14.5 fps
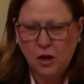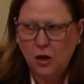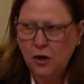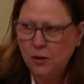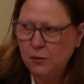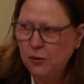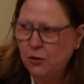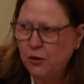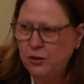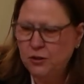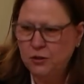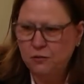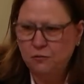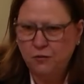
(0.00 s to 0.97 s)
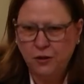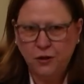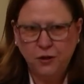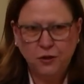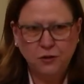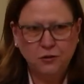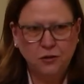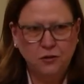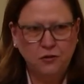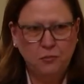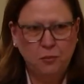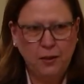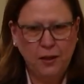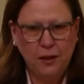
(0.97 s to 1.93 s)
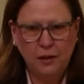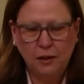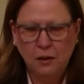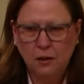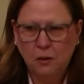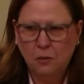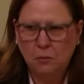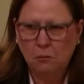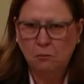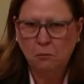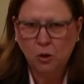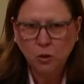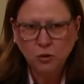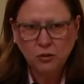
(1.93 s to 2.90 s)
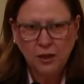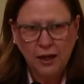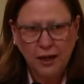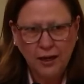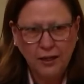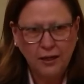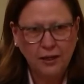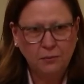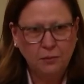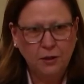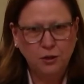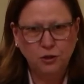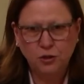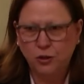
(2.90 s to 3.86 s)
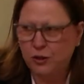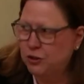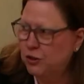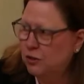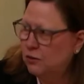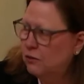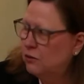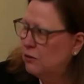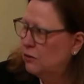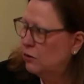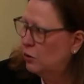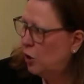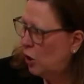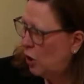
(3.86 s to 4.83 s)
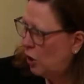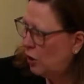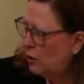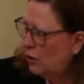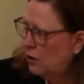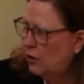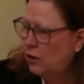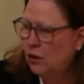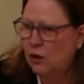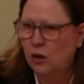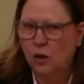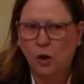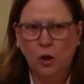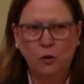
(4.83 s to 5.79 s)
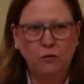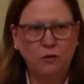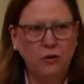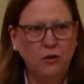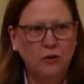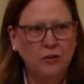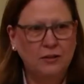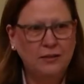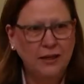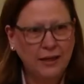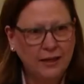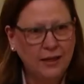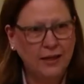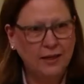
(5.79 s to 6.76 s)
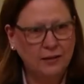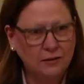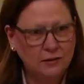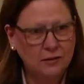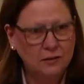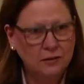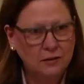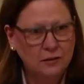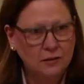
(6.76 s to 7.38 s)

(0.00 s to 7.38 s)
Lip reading: Our immigration failures has been multi-administration long, over decades.